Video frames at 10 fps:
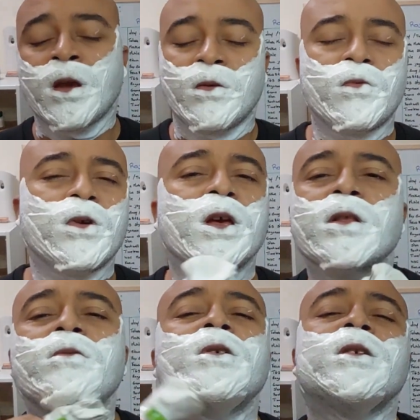
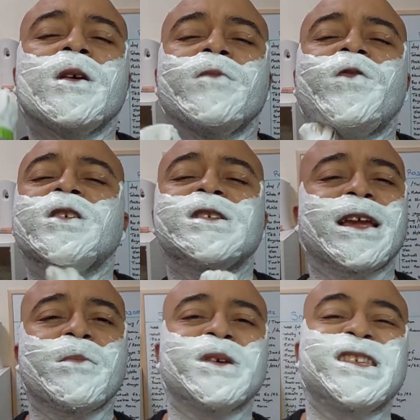Really, really, it feels
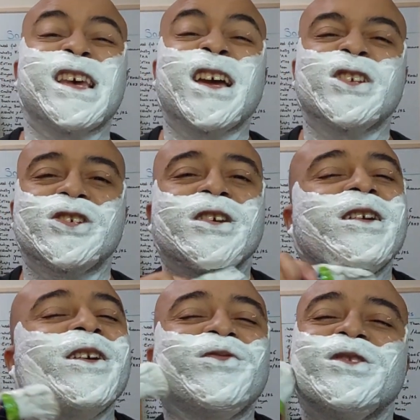like a massage, I
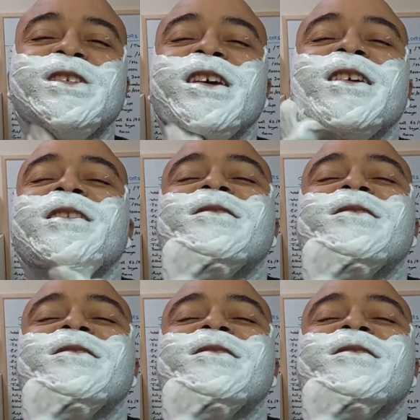have to say.